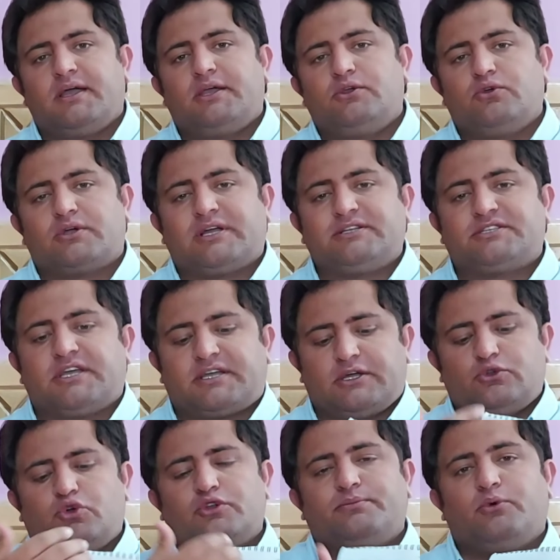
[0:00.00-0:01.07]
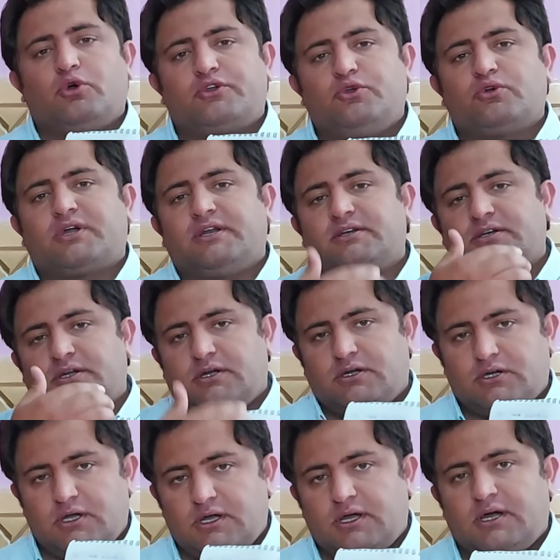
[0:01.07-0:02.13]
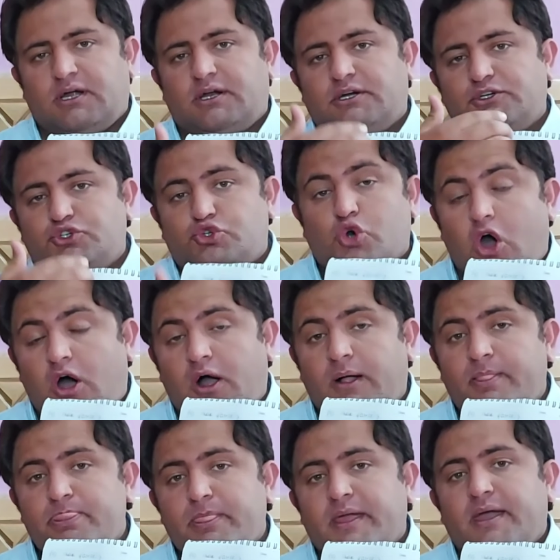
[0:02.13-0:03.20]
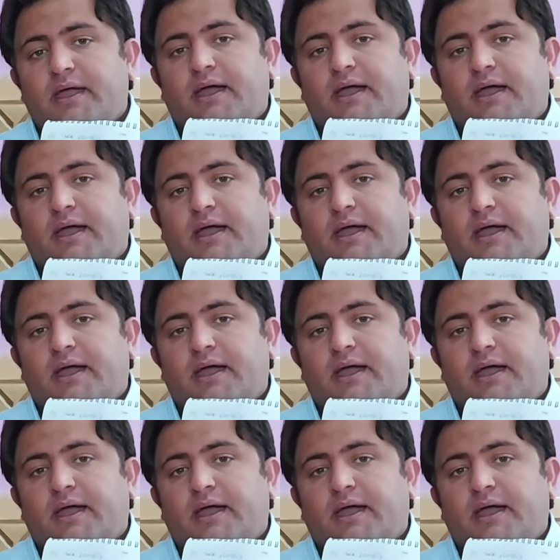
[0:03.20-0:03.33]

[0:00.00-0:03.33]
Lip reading: You can draw.